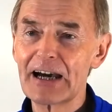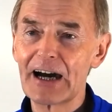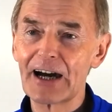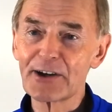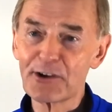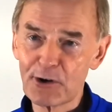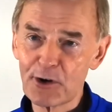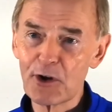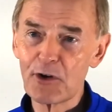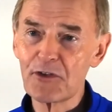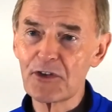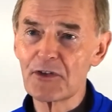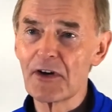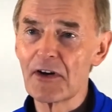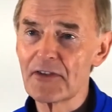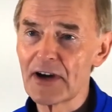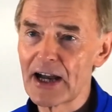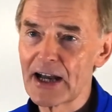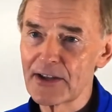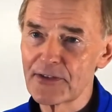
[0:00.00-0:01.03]
I don't know if you've
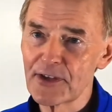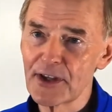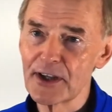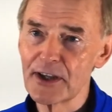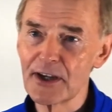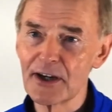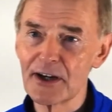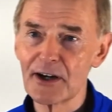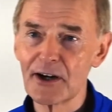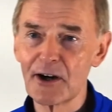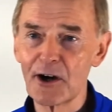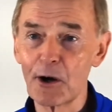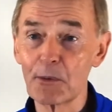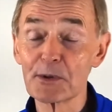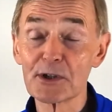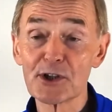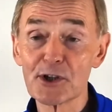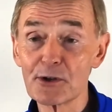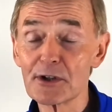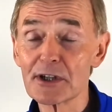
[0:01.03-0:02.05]
ever had the
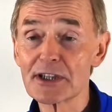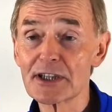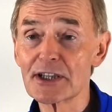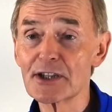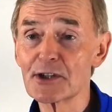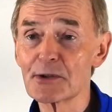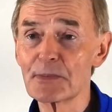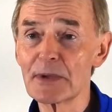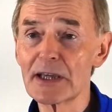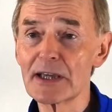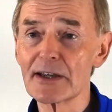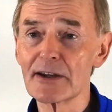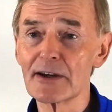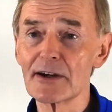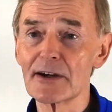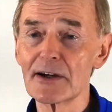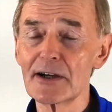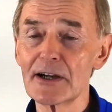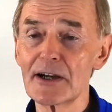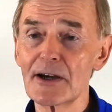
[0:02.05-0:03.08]
opportunity to be in
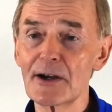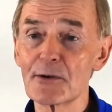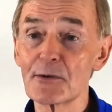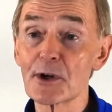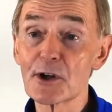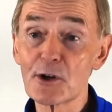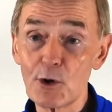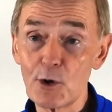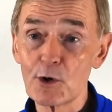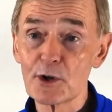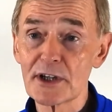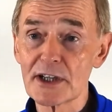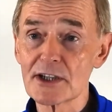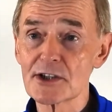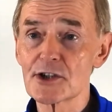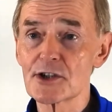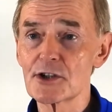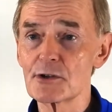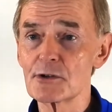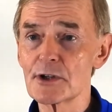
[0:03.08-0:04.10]
a recording
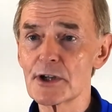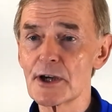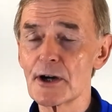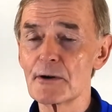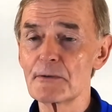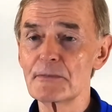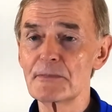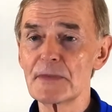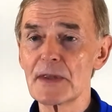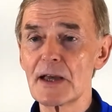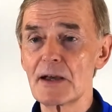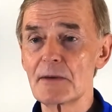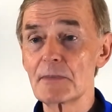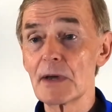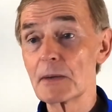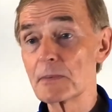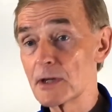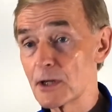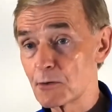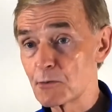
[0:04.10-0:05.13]
studio,
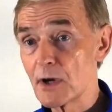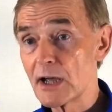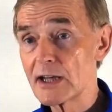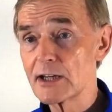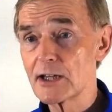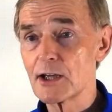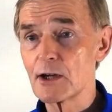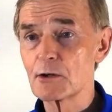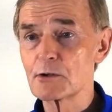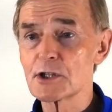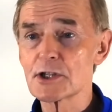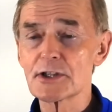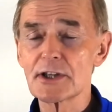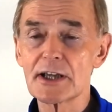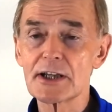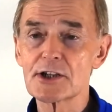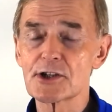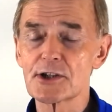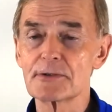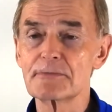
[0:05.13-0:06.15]
maybe a radio
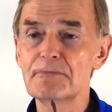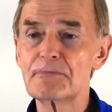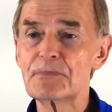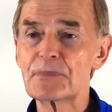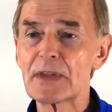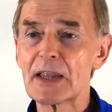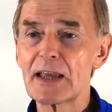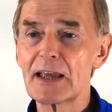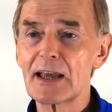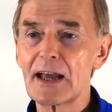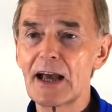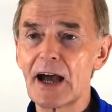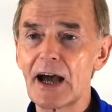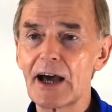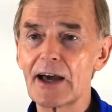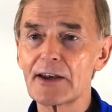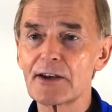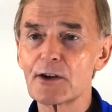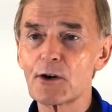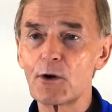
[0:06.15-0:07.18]
station,
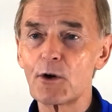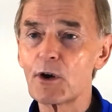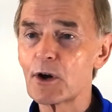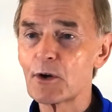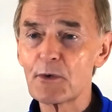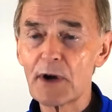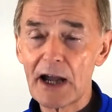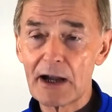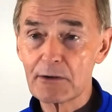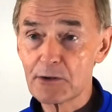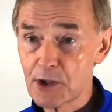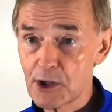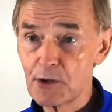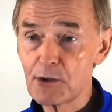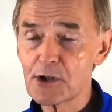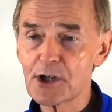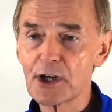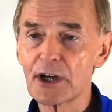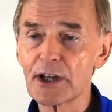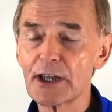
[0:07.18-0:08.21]
and all around
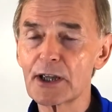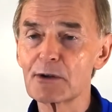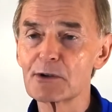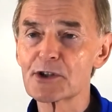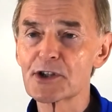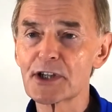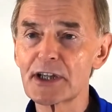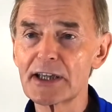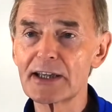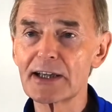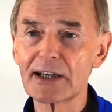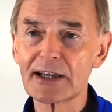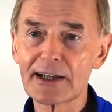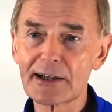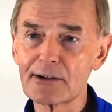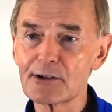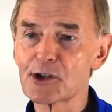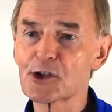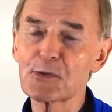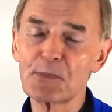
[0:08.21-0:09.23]
usually you'll see
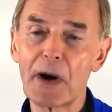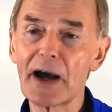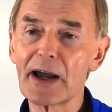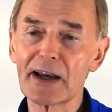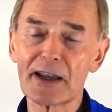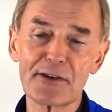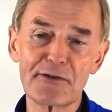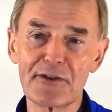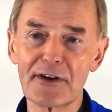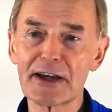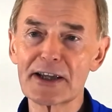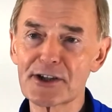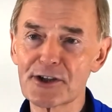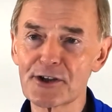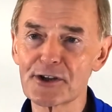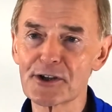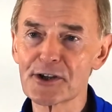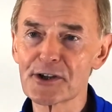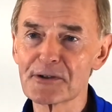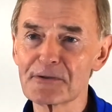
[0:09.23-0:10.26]
little smiley
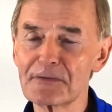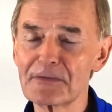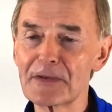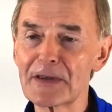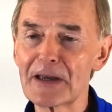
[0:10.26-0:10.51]
faces.